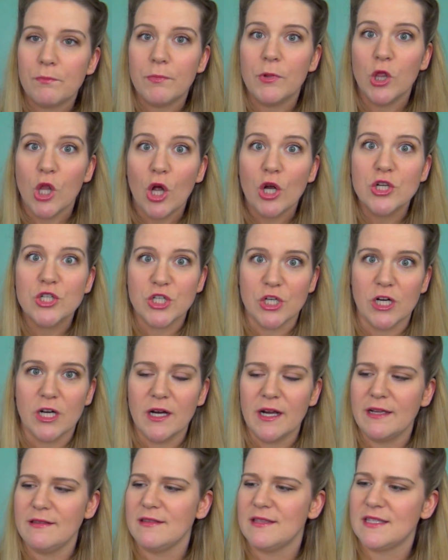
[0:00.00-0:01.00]

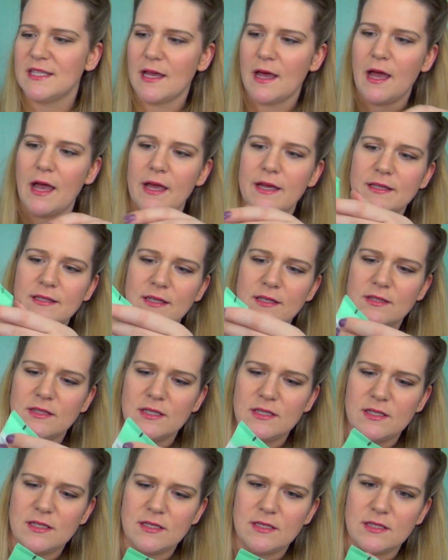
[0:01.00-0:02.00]
larger in size because
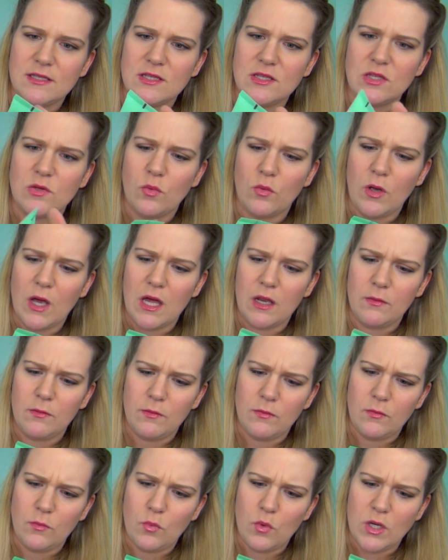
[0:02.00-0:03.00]
this is this has got
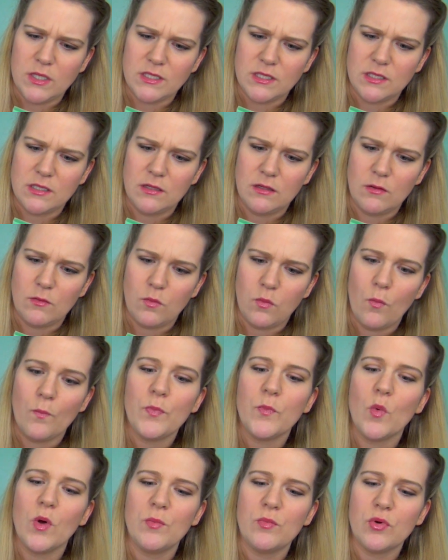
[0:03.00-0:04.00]
what
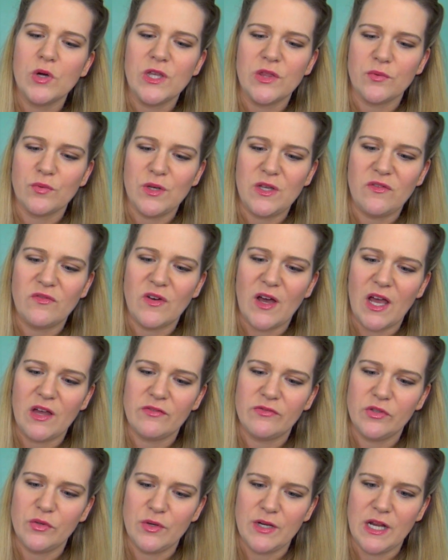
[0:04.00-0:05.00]

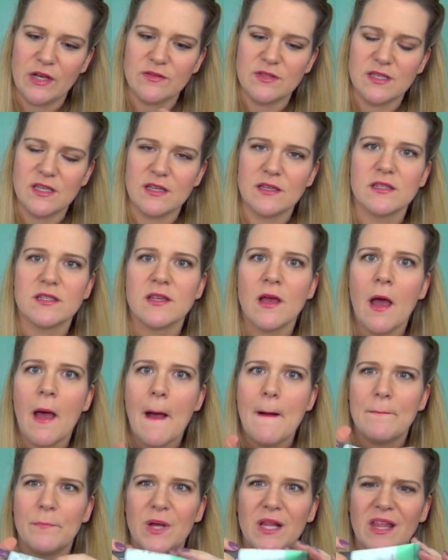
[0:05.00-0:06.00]
1.35 fluid
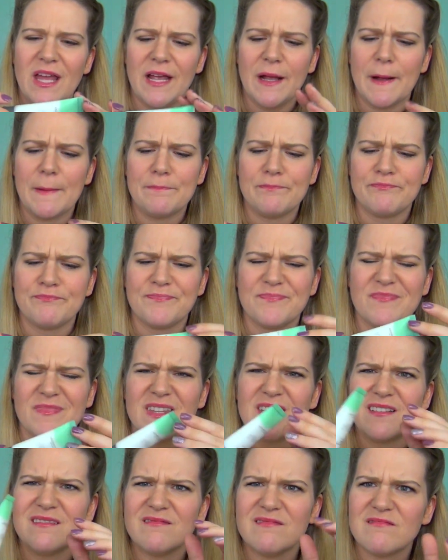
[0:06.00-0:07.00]
ounces but like
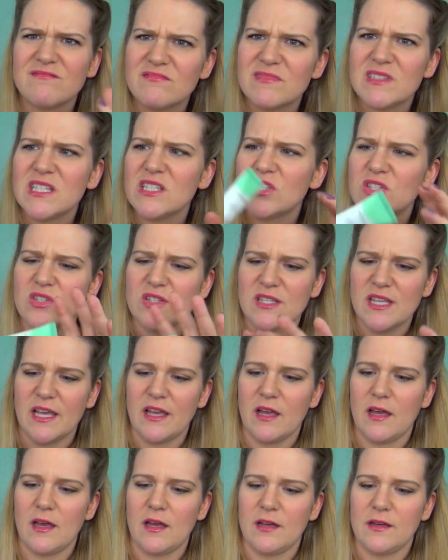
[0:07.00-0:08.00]
just looks
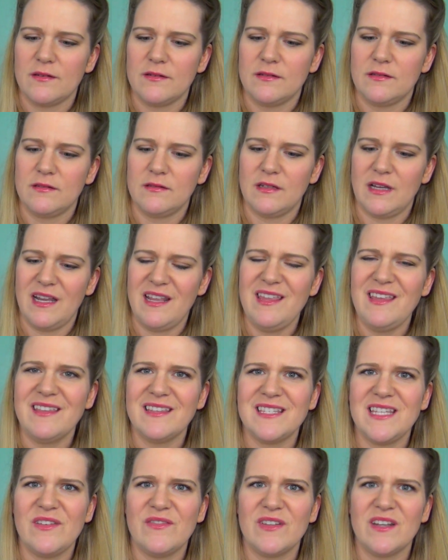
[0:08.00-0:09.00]
like a I think
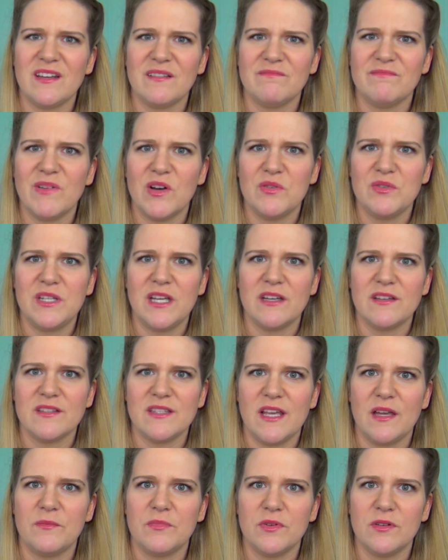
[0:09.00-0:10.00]
it's even a hotel
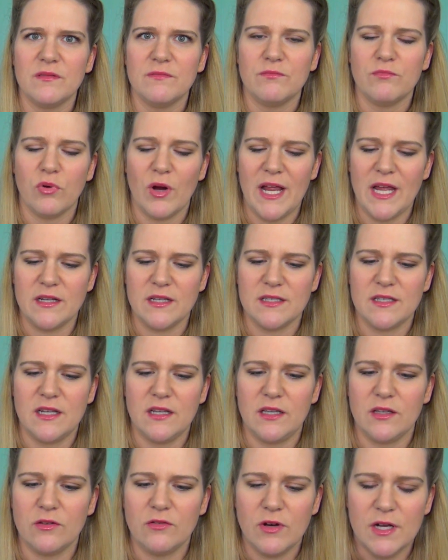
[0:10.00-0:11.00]
sample brand isn't
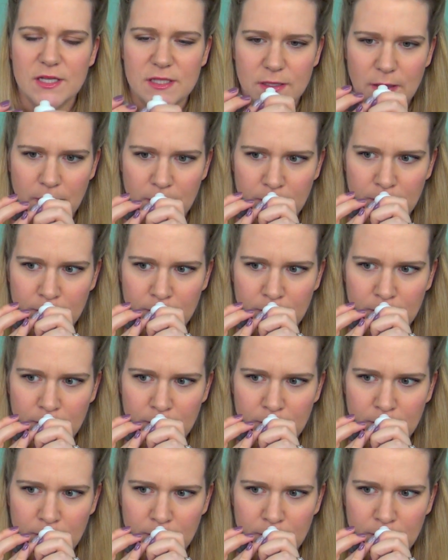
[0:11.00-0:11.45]
it Gilchrist